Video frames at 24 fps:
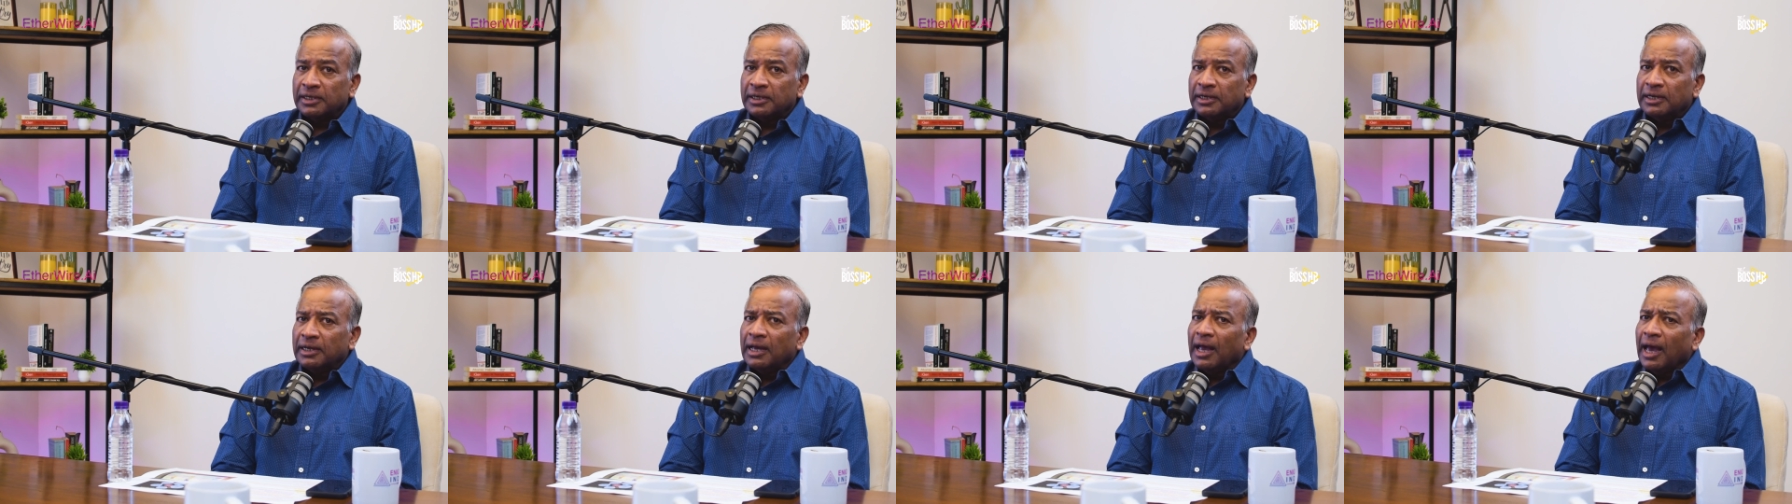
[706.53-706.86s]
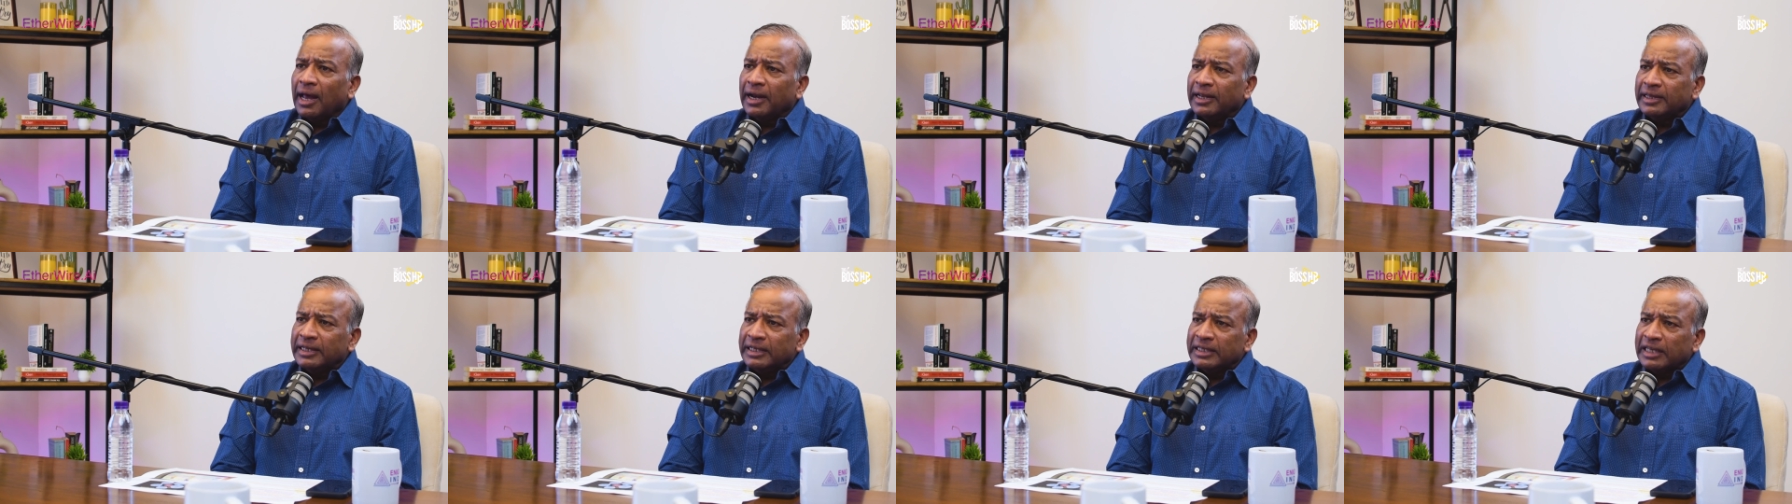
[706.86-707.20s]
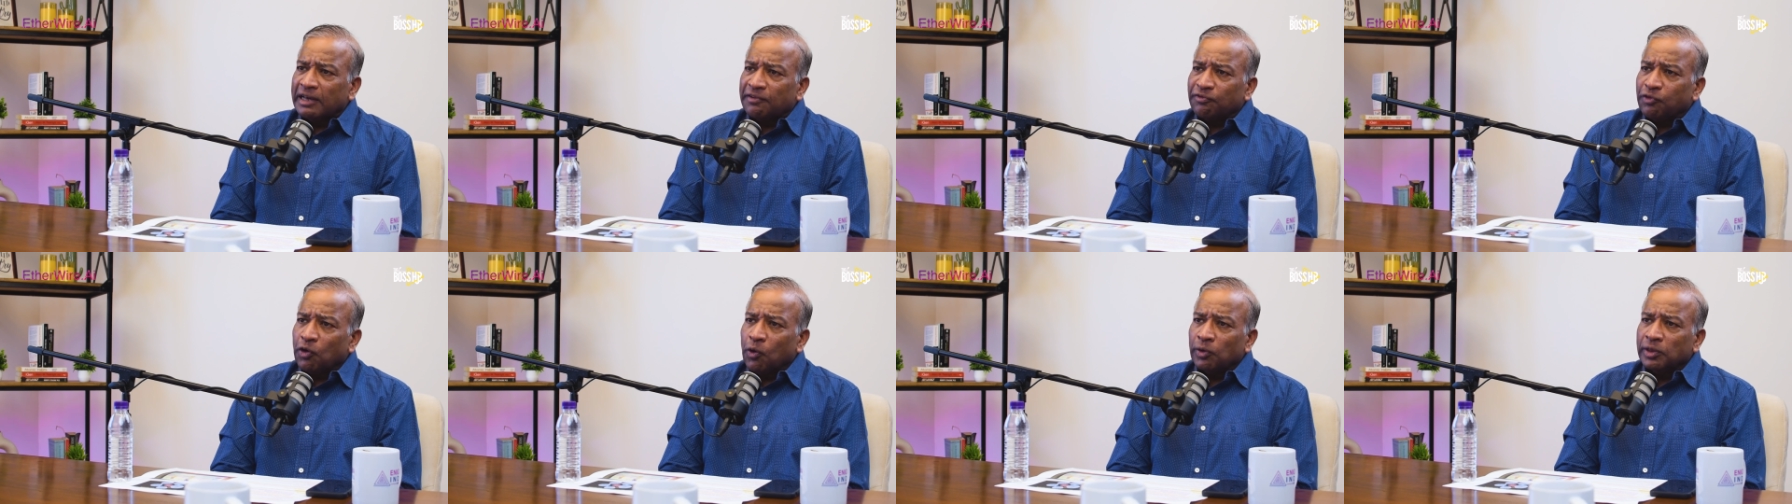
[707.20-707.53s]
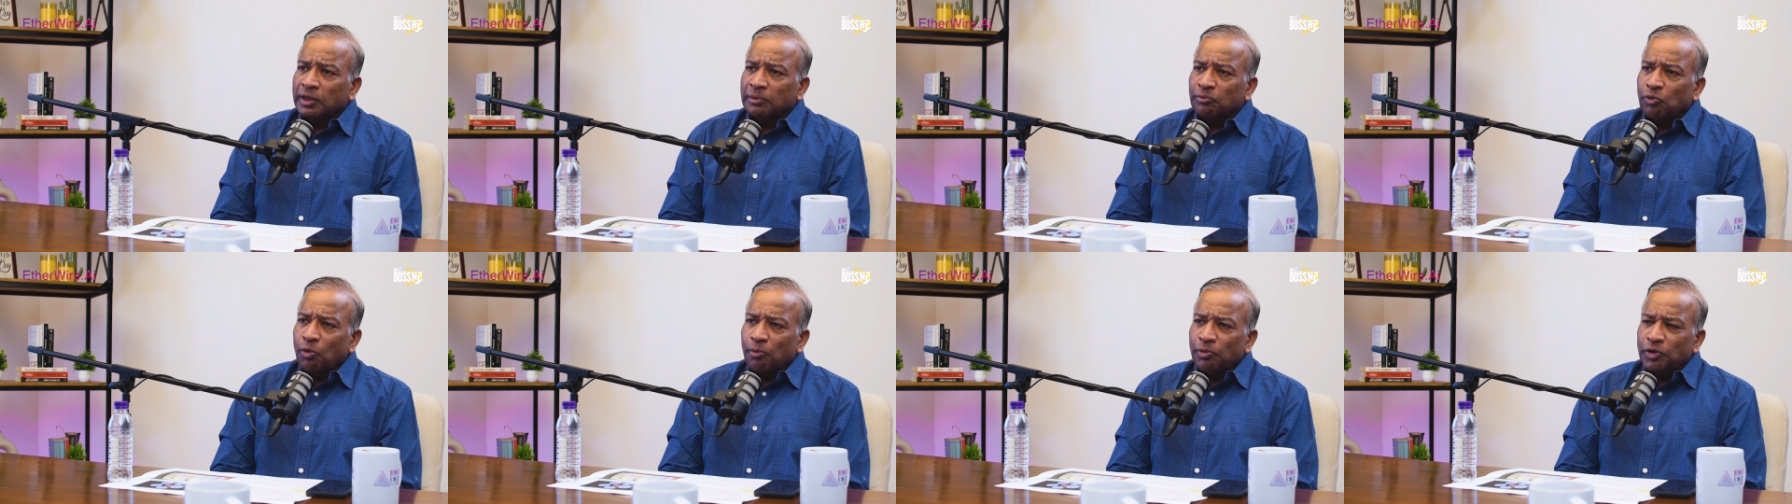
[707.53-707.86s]
Hmm. And I think, therefore,
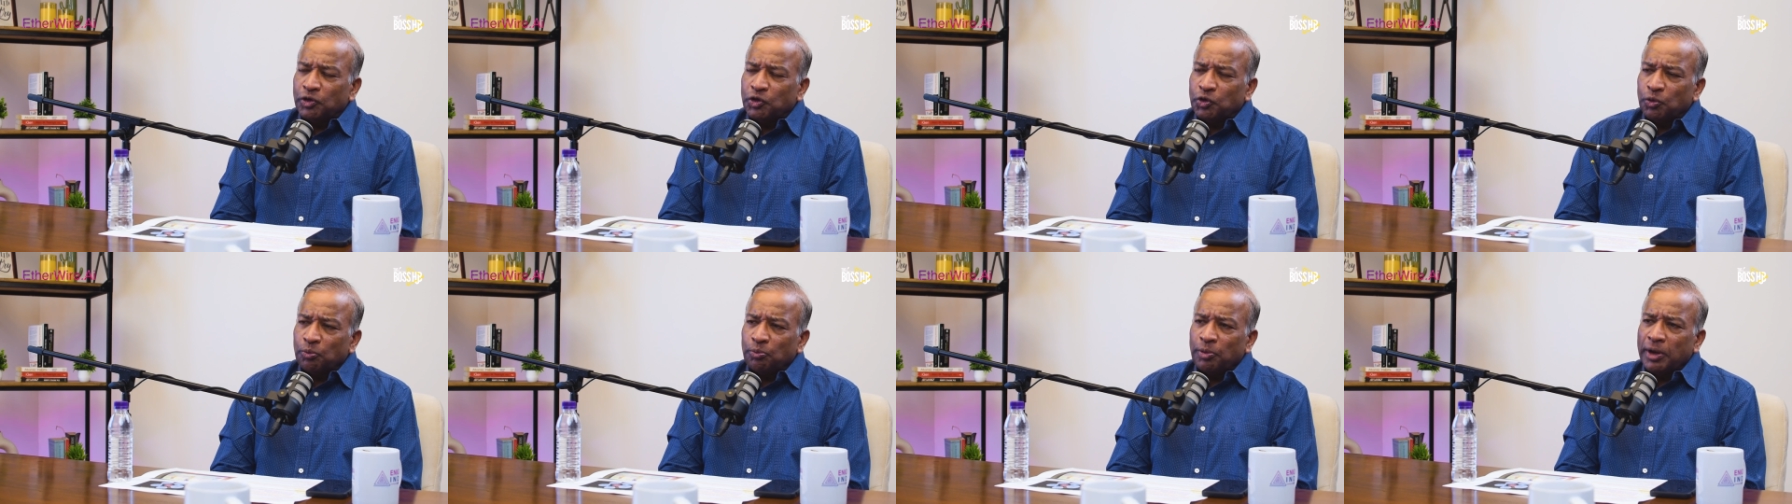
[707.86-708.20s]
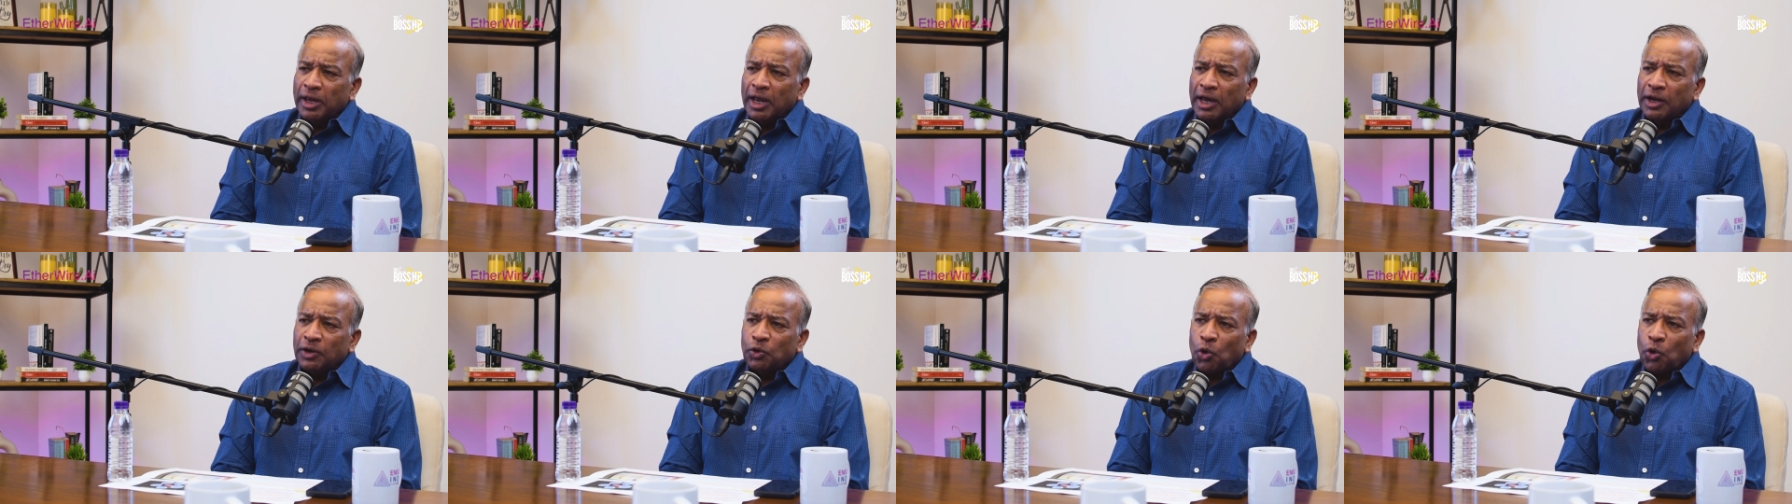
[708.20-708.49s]
the moment you bring a